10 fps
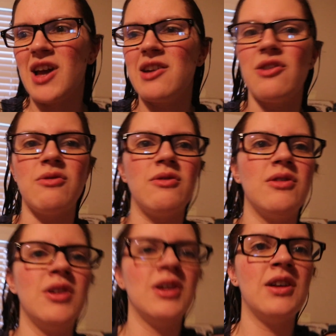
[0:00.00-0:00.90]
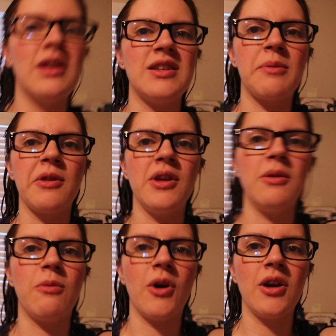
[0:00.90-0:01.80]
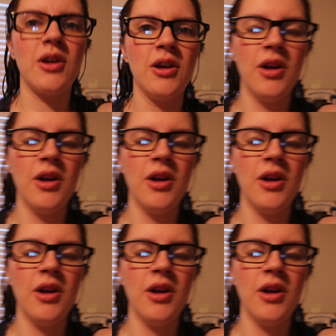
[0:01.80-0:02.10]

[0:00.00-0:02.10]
I don't typically work